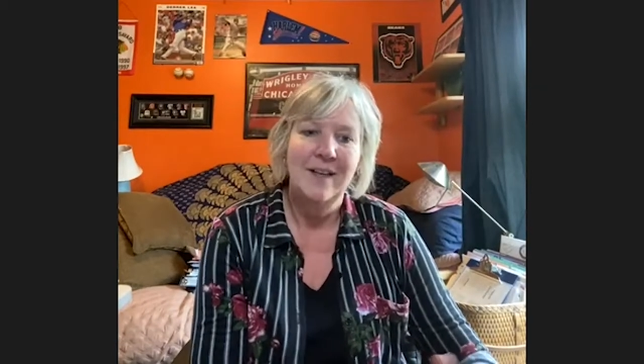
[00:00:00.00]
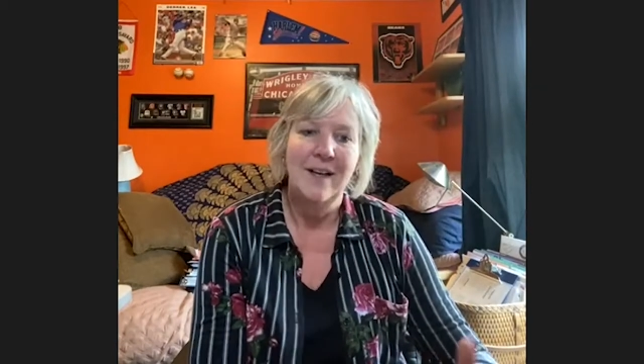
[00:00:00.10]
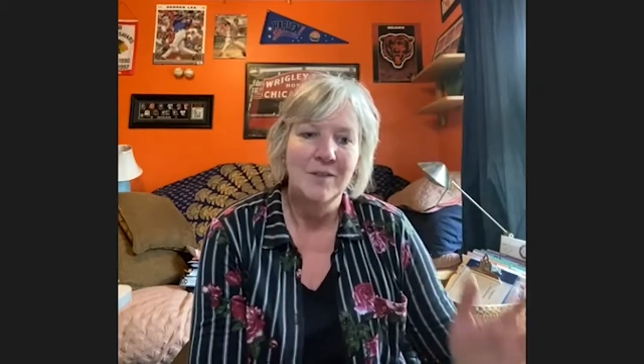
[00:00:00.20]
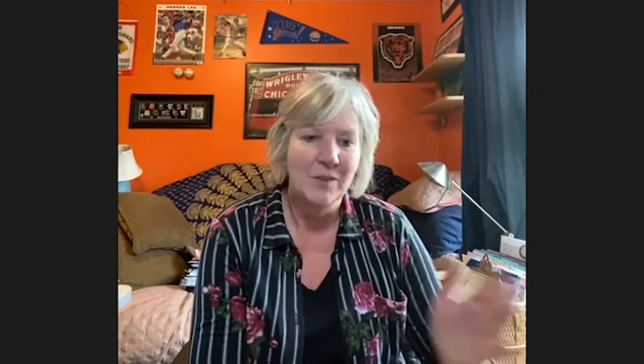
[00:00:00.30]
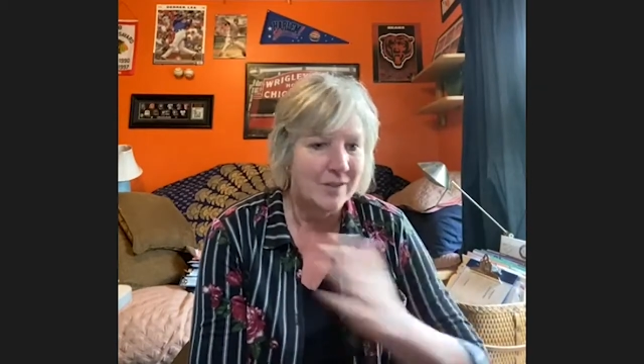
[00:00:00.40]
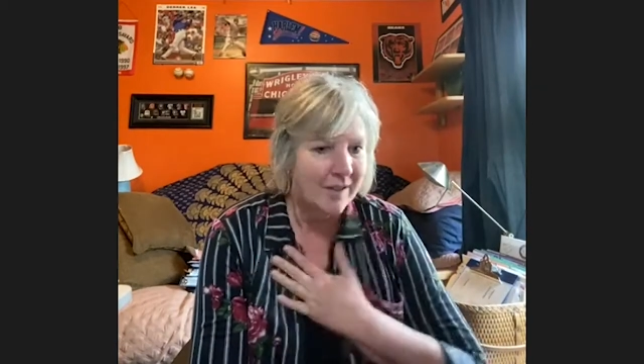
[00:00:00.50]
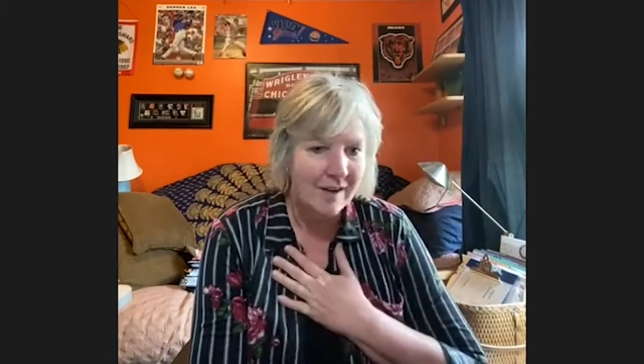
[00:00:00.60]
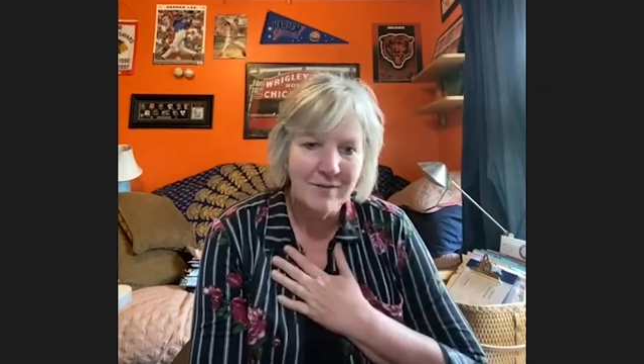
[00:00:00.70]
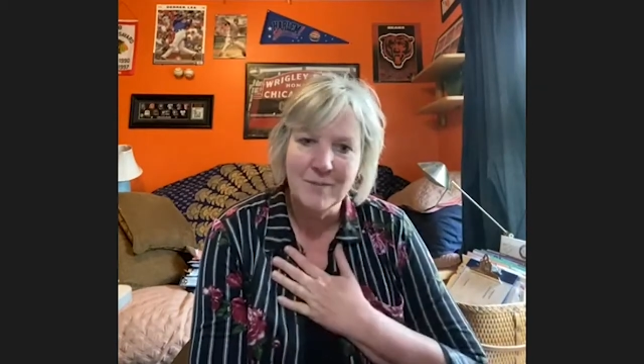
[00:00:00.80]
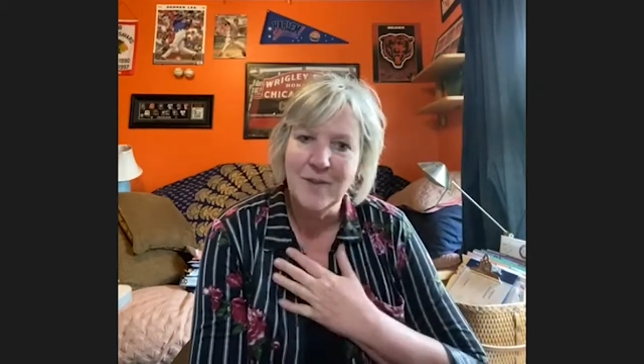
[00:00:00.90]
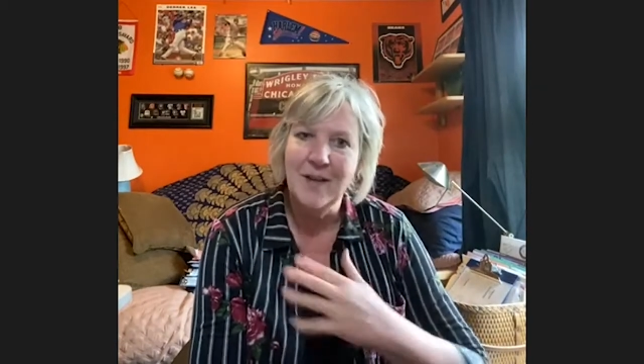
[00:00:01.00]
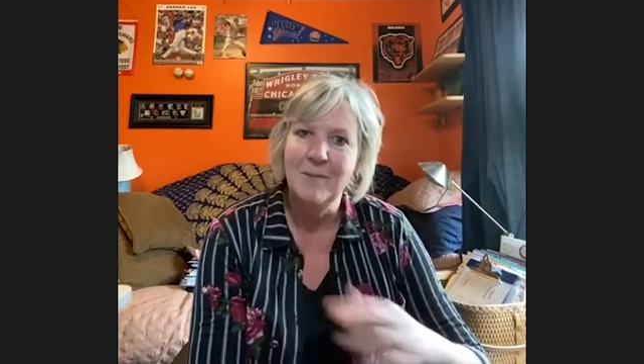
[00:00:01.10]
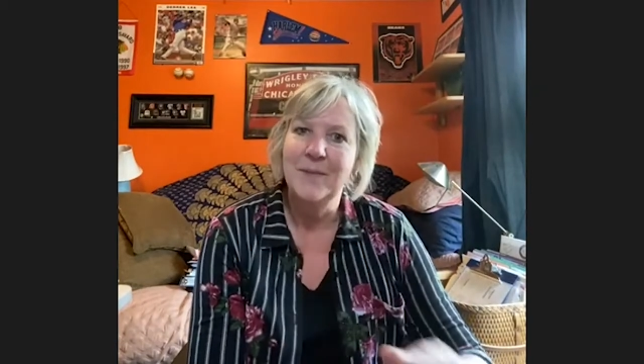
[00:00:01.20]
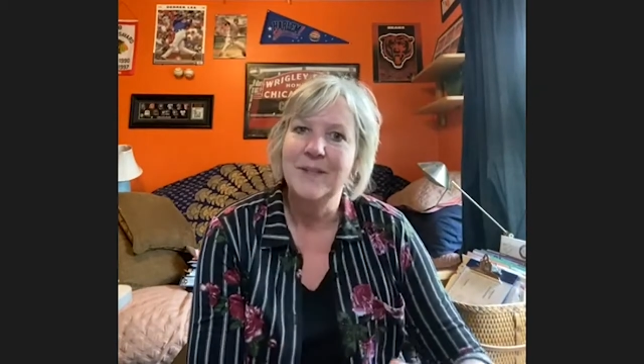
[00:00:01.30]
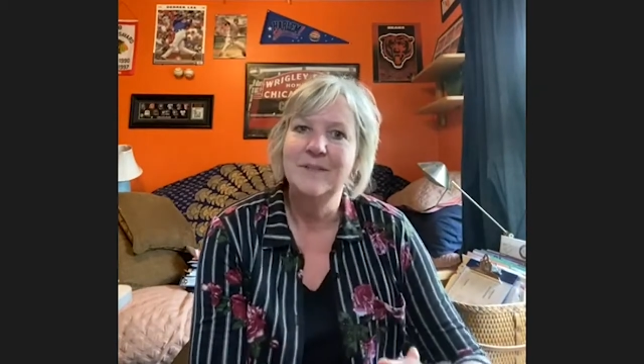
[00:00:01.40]
I've learned a lot from
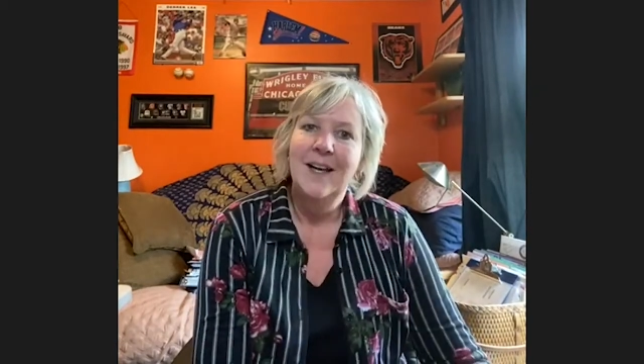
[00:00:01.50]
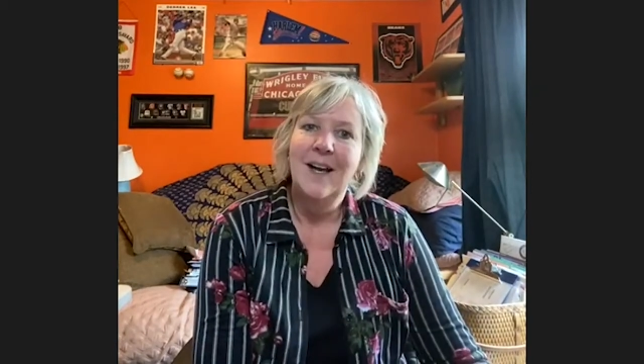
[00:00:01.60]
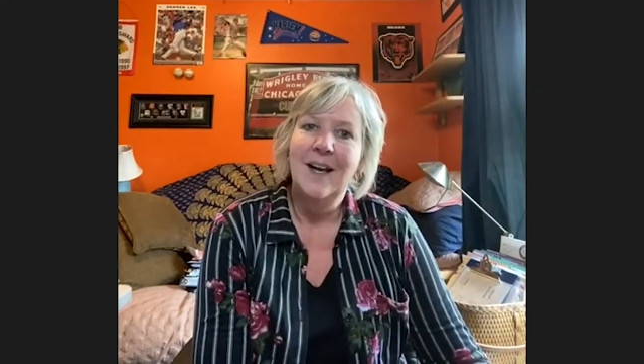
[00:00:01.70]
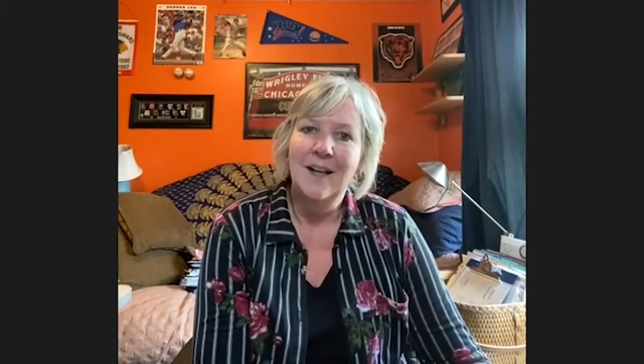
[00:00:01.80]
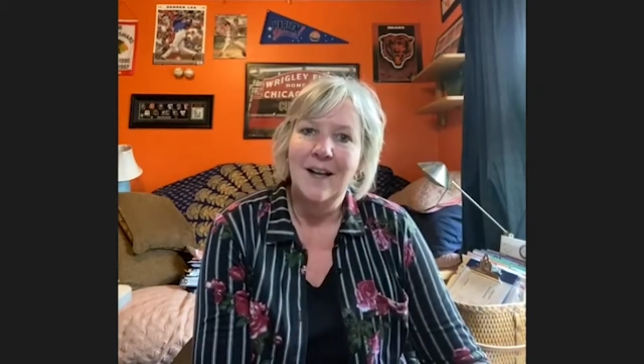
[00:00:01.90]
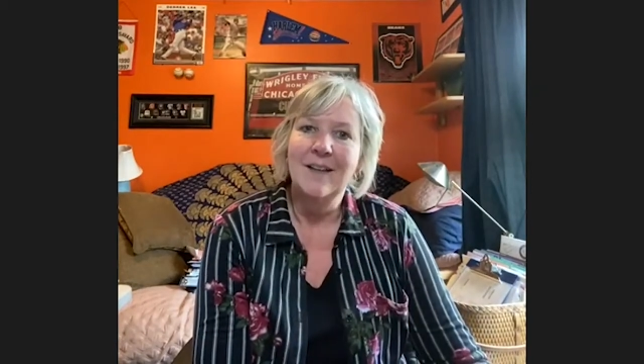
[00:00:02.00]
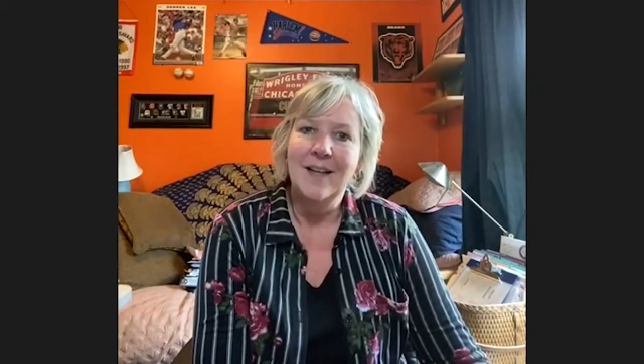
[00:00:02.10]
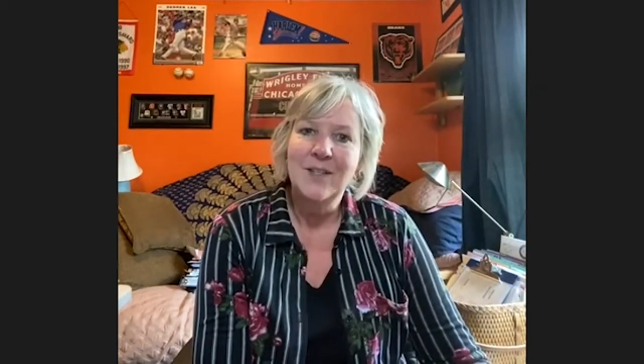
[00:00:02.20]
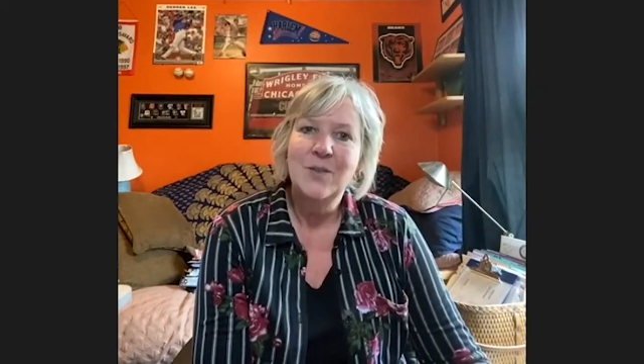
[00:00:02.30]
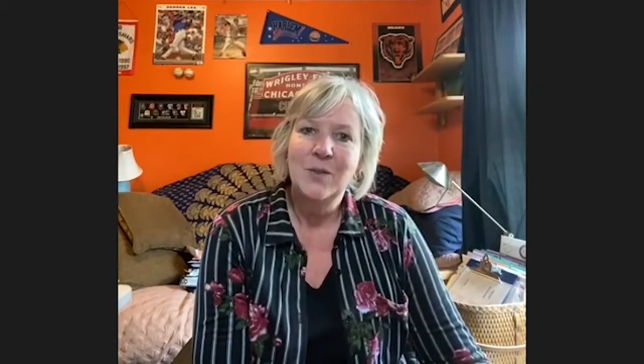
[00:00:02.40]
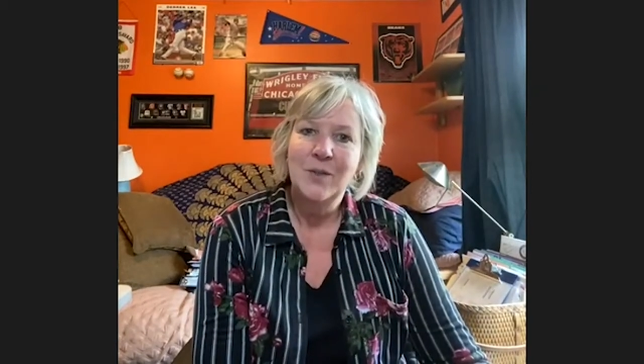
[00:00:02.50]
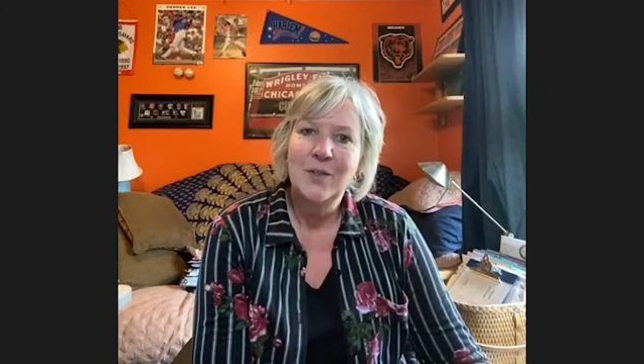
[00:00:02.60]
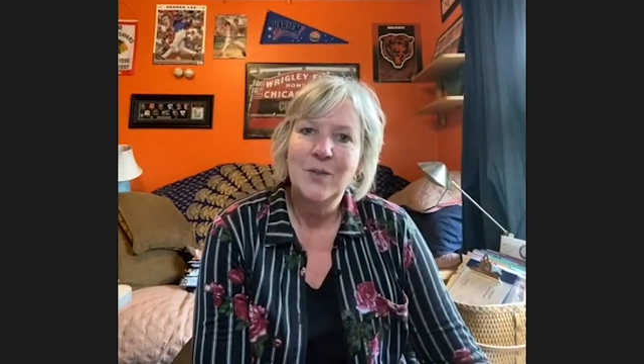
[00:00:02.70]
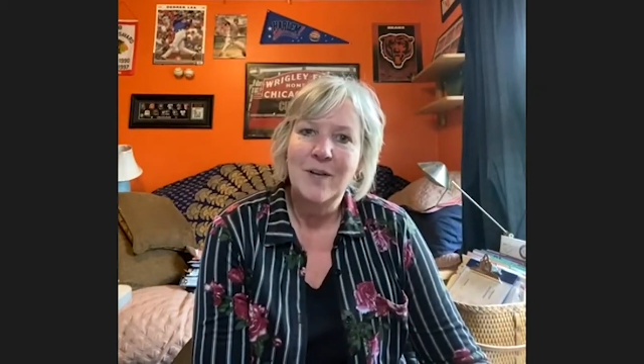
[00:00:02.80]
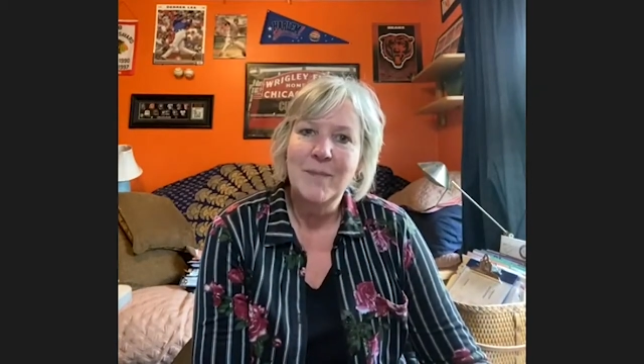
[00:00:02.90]
them, and I, I, I truly
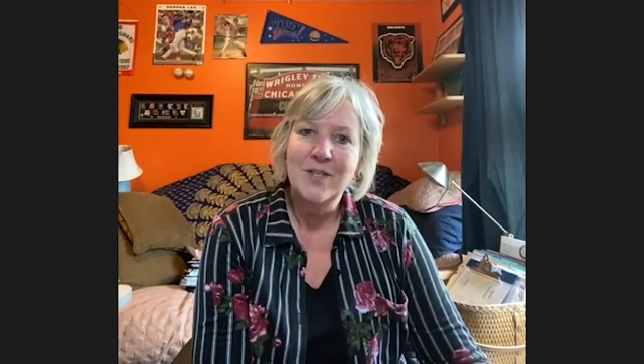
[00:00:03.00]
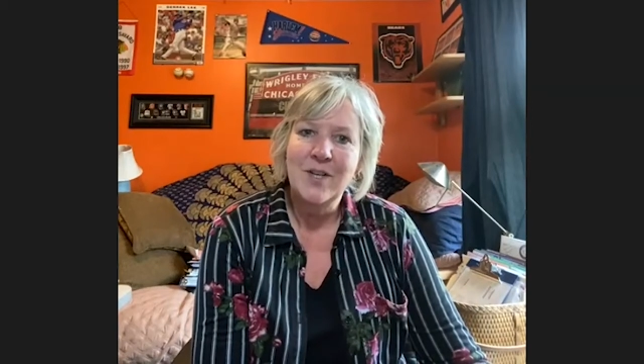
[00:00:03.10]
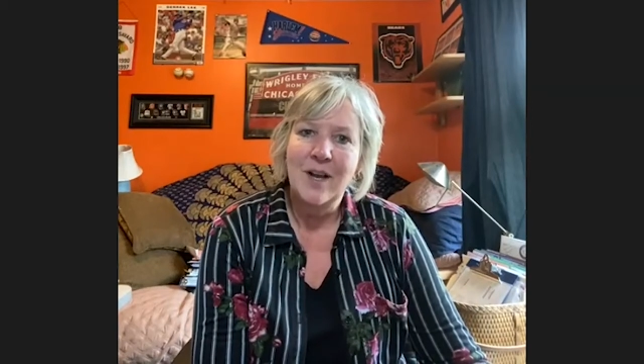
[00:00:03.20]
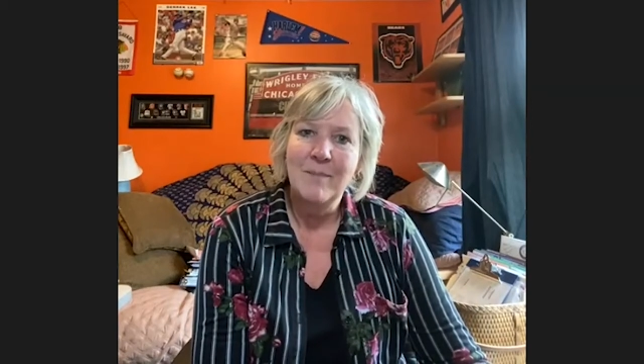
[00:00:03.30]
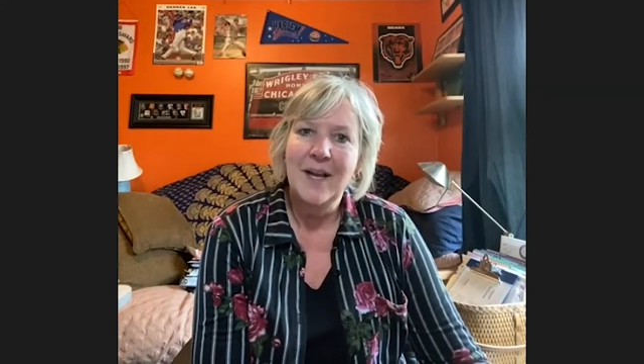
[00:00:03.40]
do love my job.